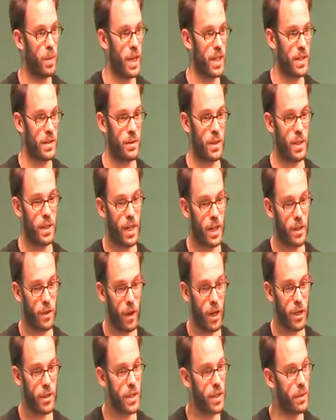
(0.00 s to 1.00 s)
parts of the
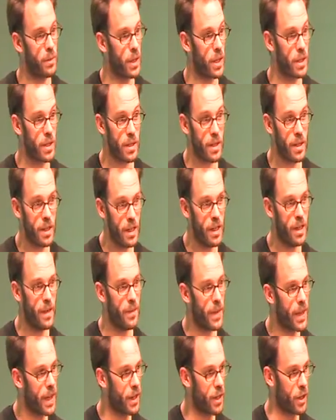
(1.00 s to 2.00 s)
technology will
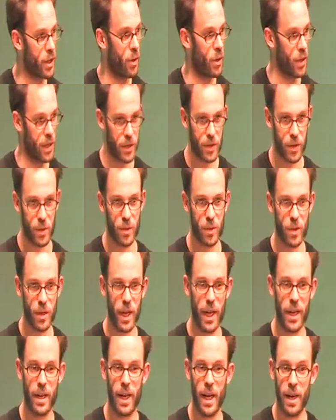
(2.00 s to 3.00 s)
go into
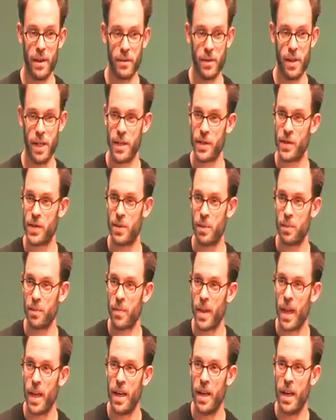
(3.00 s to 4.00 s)
a live test.
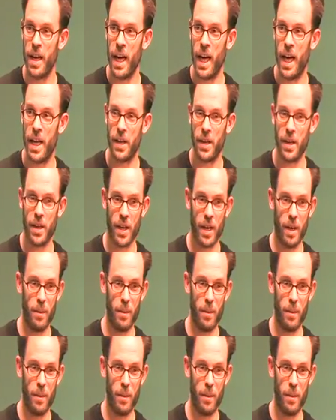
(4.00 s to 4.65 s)
And